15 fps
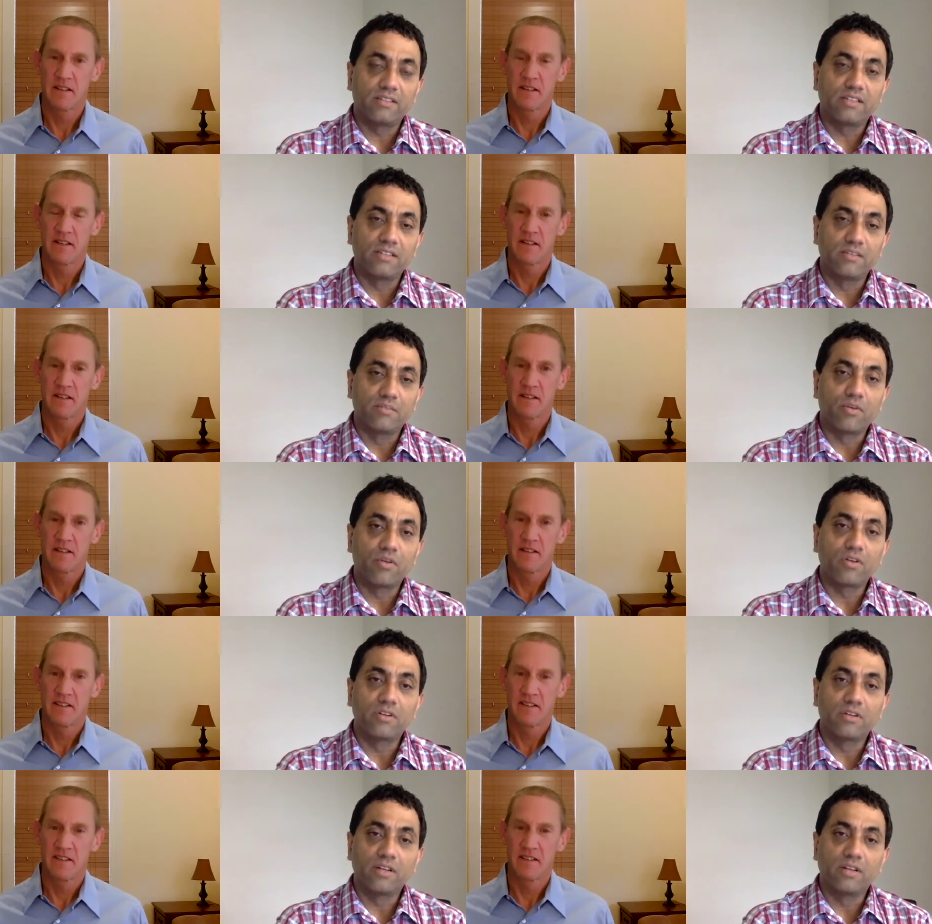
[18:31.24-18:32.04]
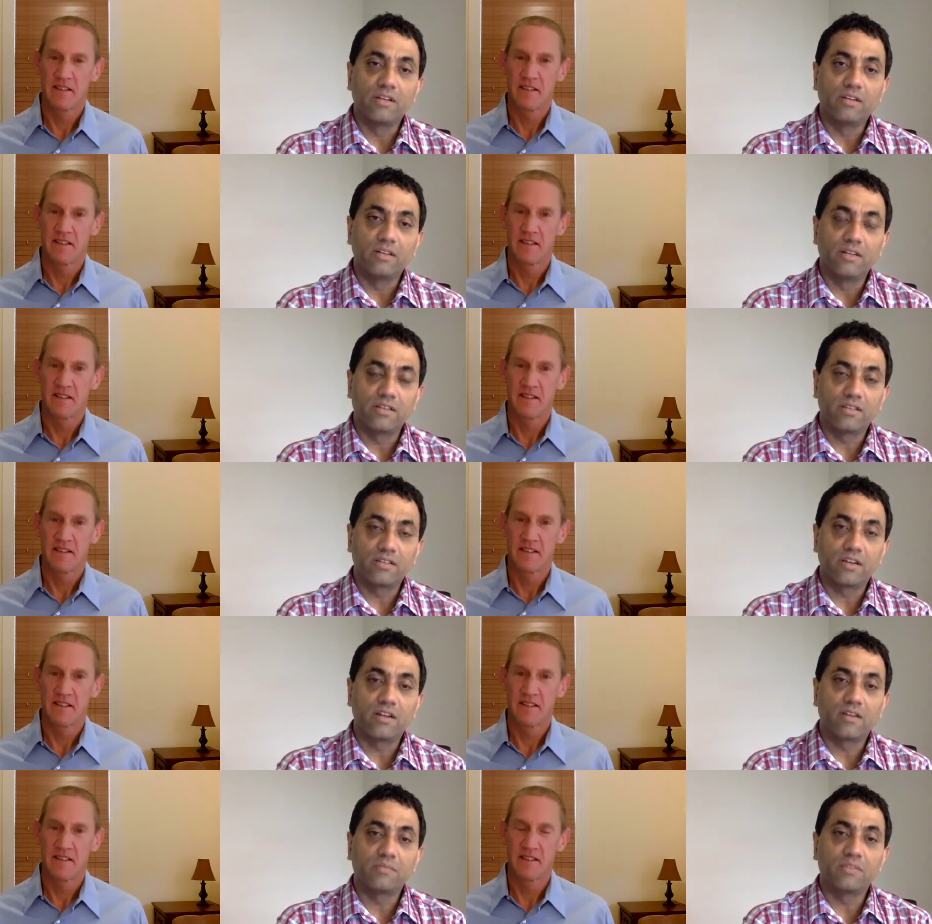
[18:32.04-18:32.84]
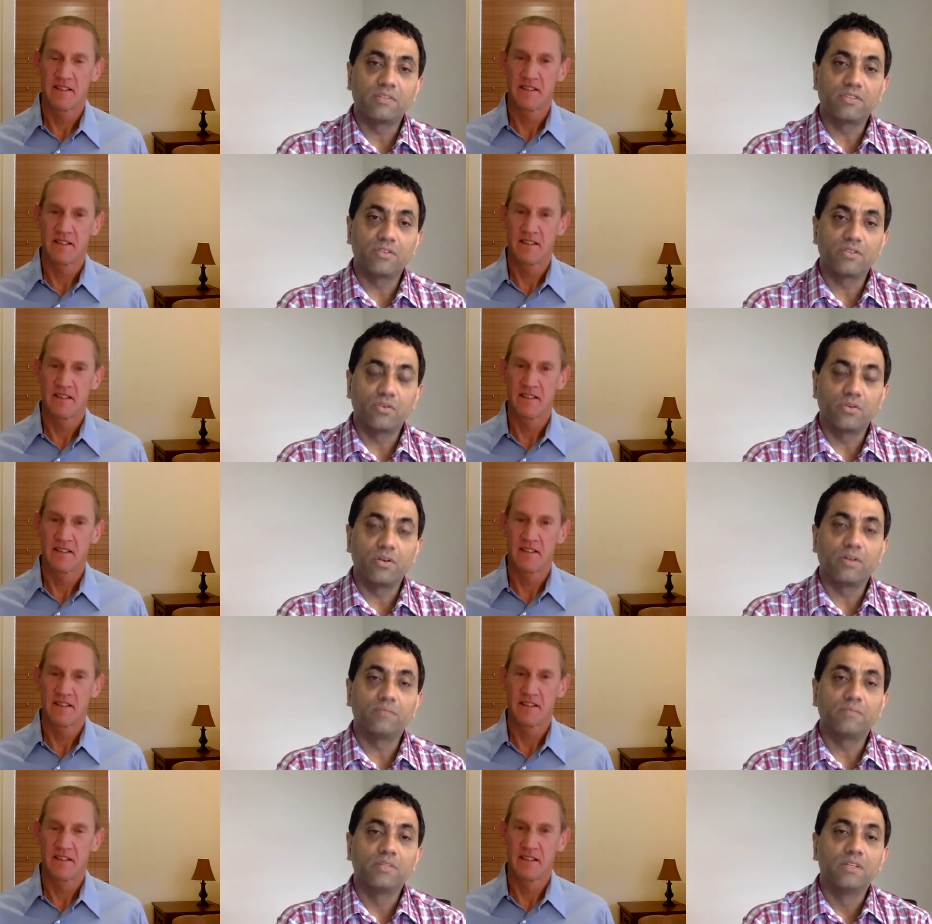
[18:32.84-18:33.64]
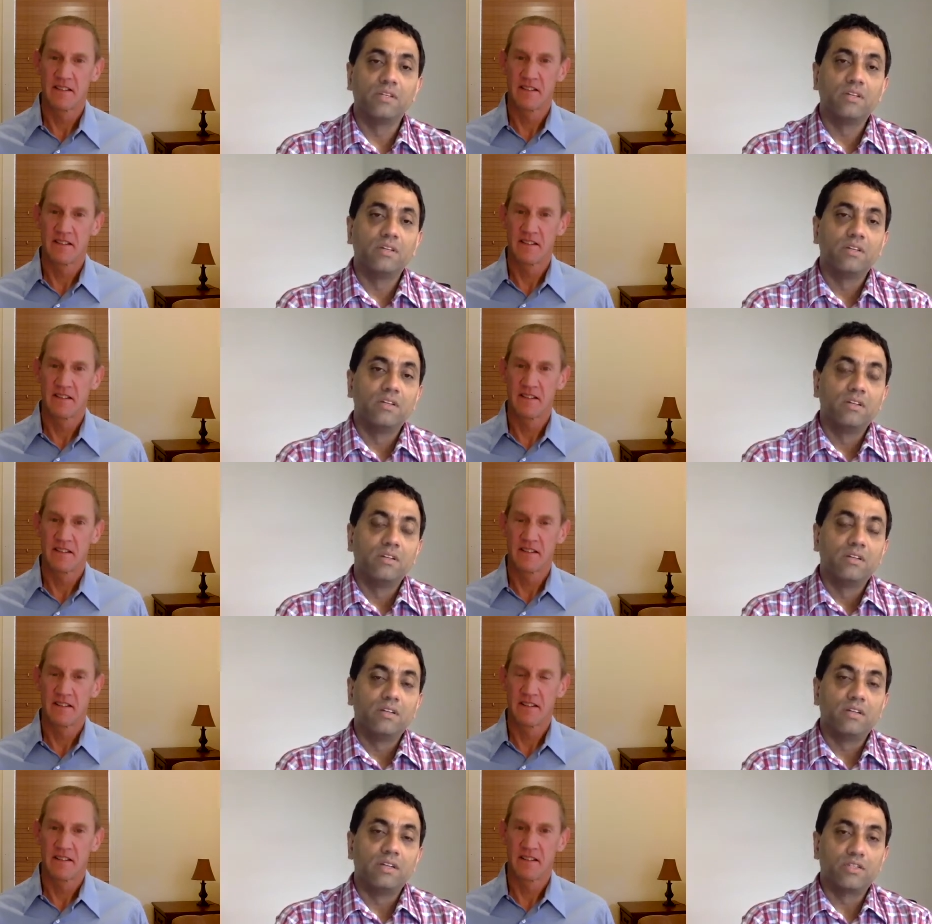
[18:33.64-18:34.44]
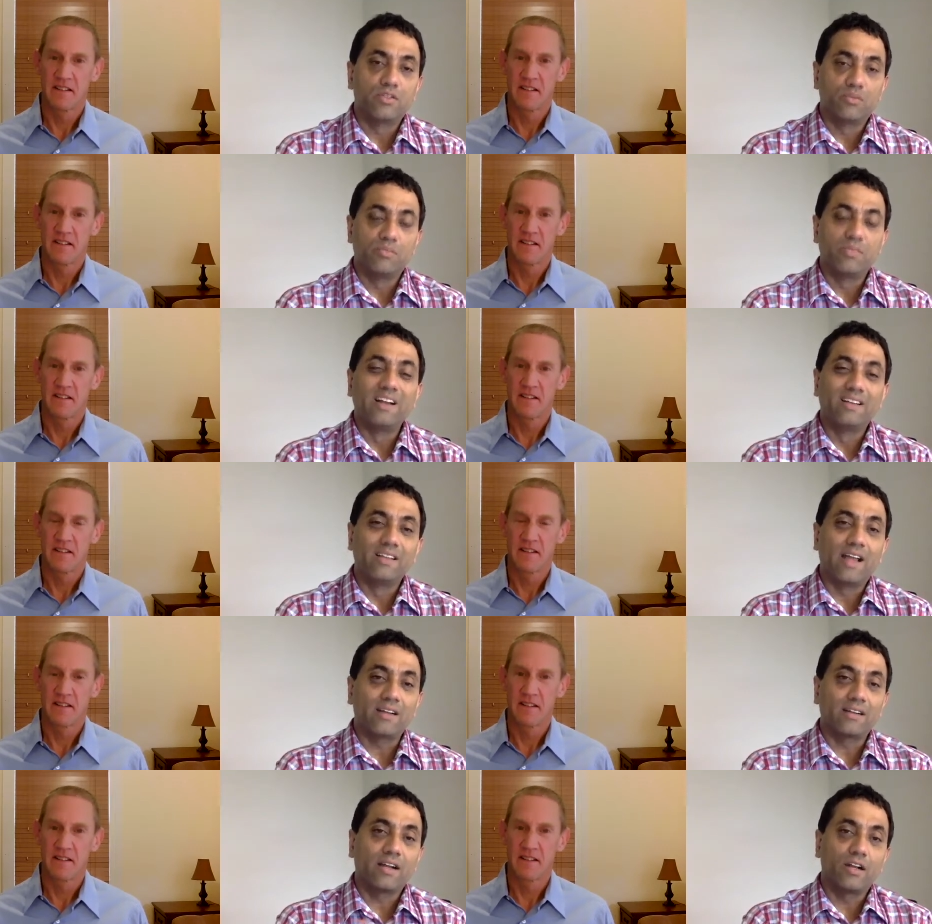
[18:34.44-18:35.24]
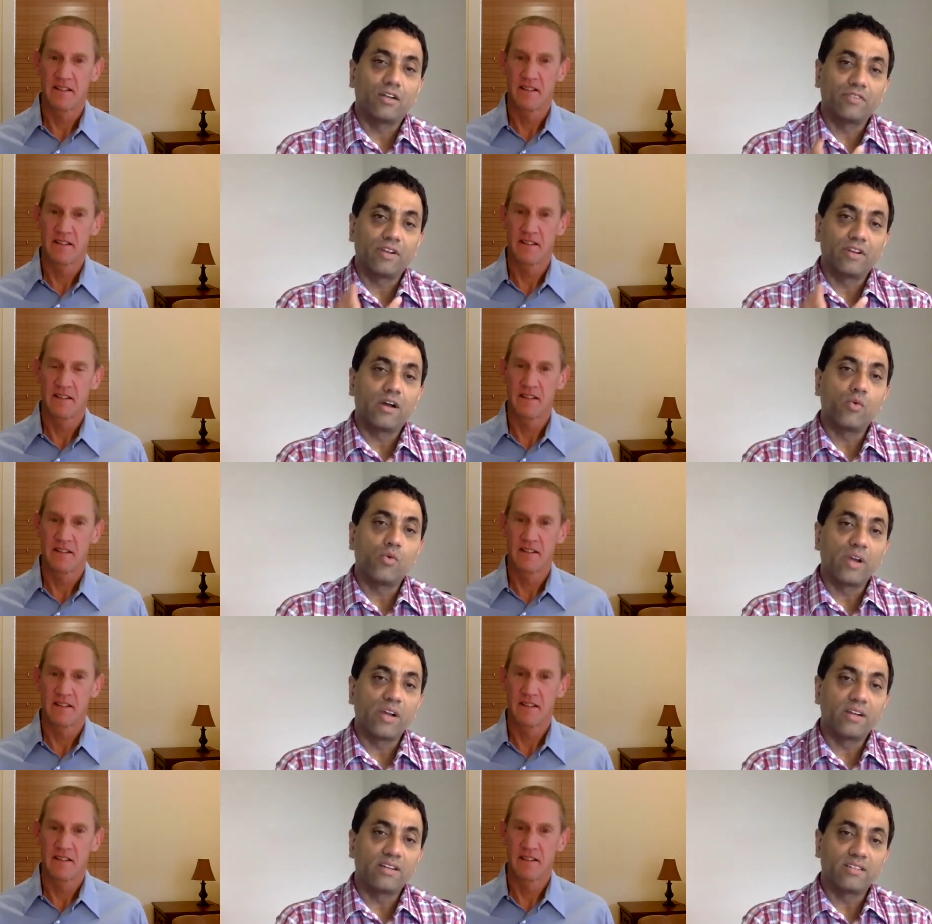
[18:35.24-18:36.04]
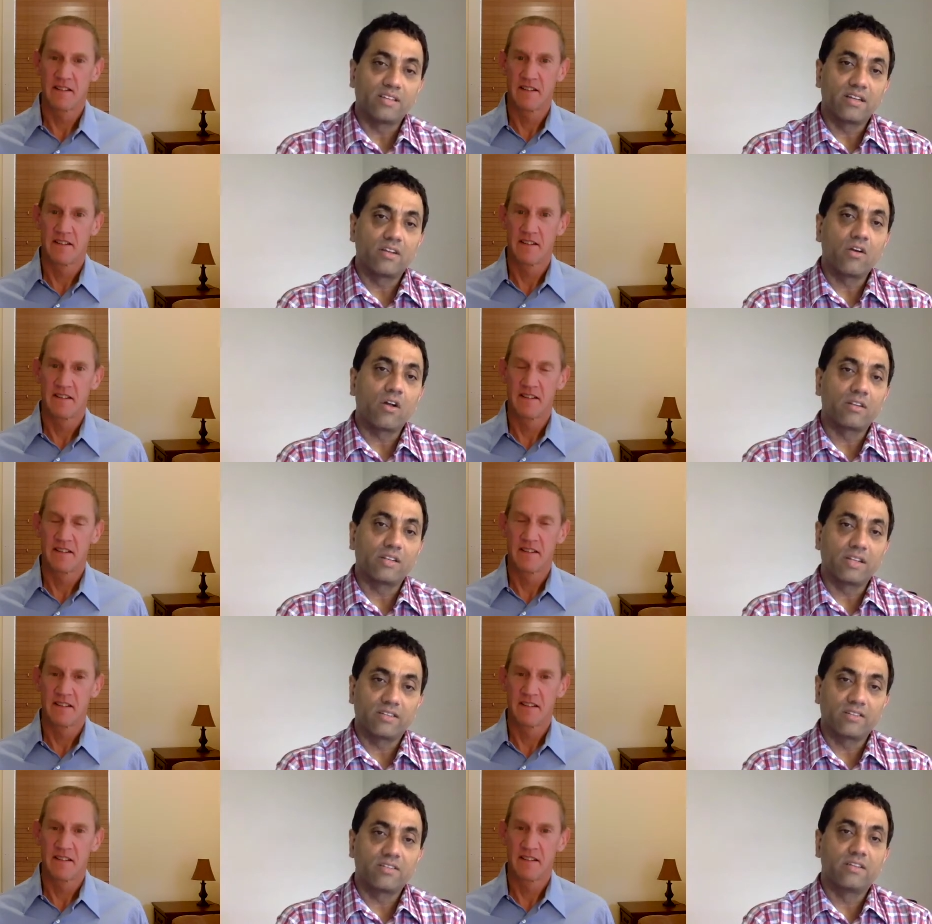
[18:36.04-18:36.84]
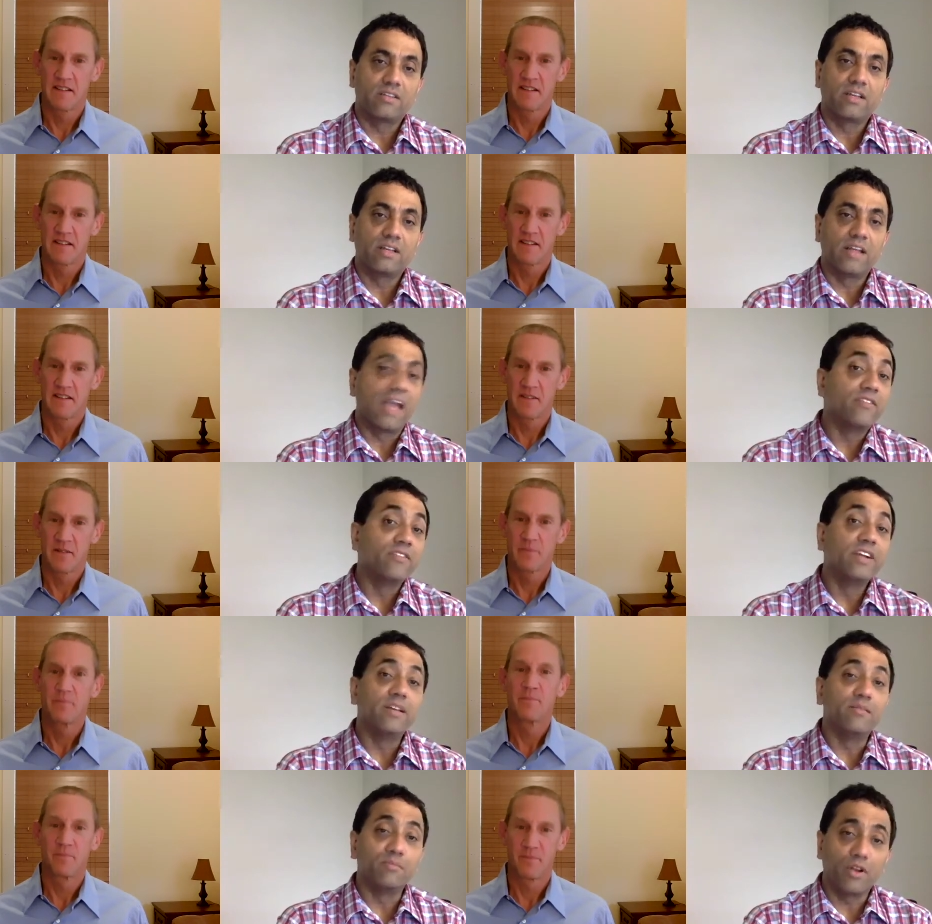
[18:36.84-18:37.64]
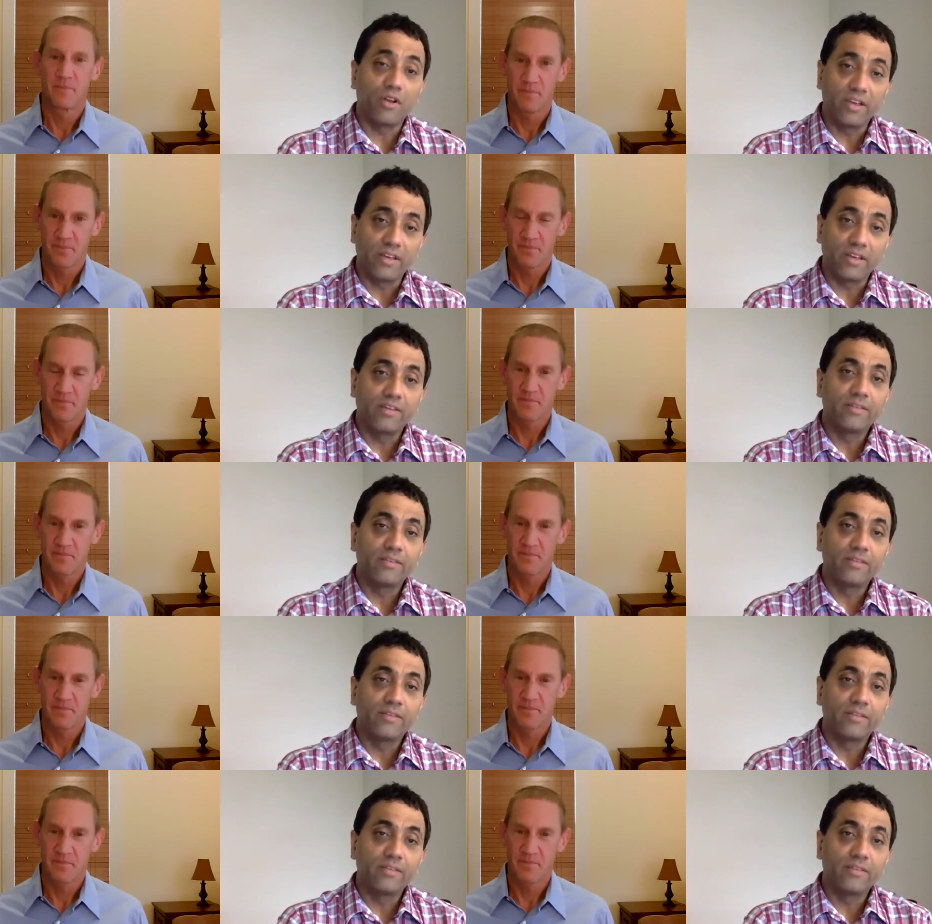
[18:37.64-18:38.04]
Speaker 1: is important in in a startup is to uh, is to build that kind of an awareness and context in every employee.